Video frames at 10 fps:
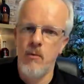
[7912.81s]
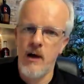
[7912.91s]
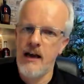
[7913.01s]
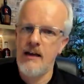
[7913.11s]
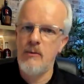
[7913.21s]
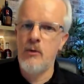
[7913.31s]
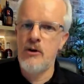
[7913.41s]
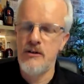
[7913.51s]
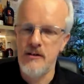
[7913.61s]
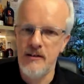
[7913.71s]
Why
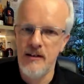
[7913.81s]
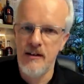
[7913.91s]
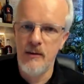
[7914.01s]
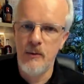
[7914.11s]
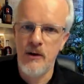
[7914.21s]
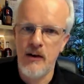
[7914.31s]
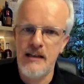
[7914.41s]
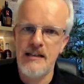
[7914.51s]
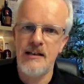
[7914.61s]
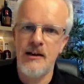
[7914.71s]
wouldn't we
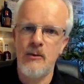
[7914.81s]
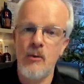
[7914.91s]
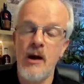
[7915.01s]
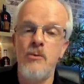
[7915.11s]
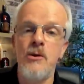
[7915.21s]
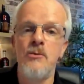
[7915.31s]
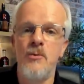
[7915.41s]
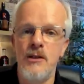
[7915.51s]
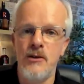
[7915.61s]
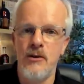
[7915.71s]
write it down? Why
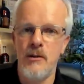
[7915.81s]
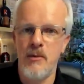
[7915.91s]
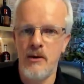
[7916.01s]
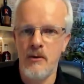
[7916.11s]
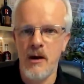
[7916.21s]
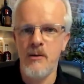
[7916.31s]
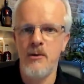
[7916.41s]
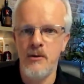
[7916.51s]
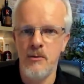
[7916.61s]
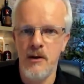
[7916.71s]
wouldn't we talk about it? Why
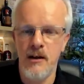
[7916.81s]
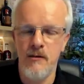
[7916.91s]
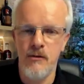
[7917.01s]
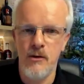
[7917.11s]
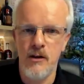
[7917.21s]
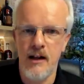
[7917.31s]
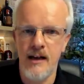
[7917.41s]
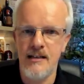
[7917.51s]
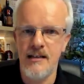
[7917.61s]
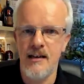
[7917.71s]
wouldn't we
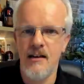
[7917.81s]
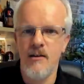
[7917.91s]
vocalize?